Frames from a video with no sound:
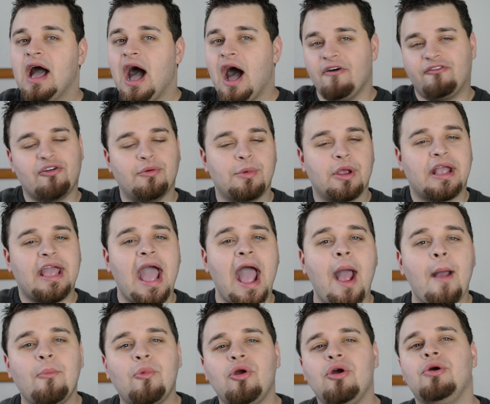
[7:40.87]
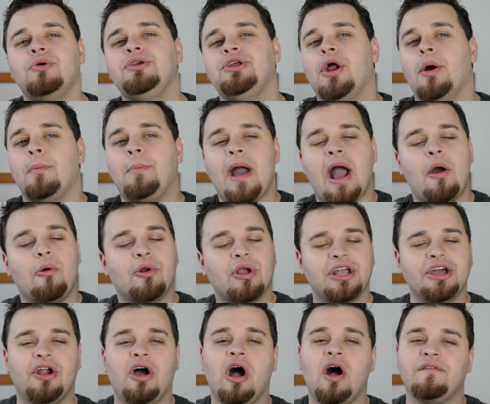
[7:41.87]
uh, from your camera, you know,
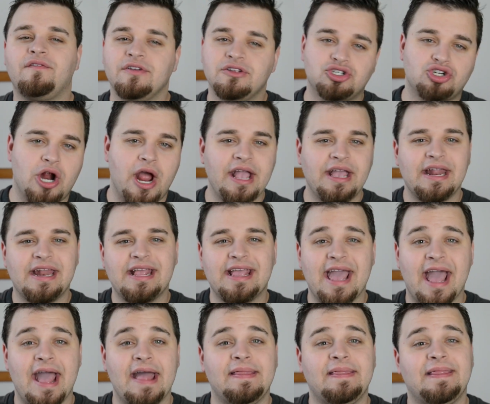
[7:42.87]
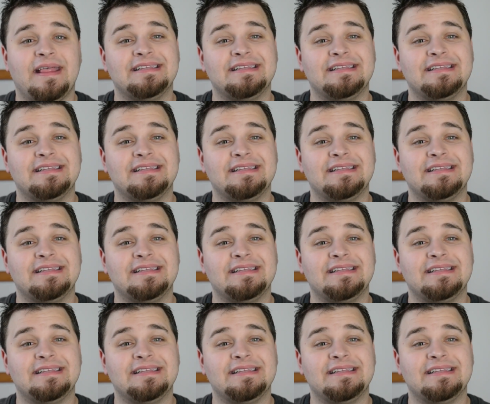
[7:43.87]
powering it off, trying it again,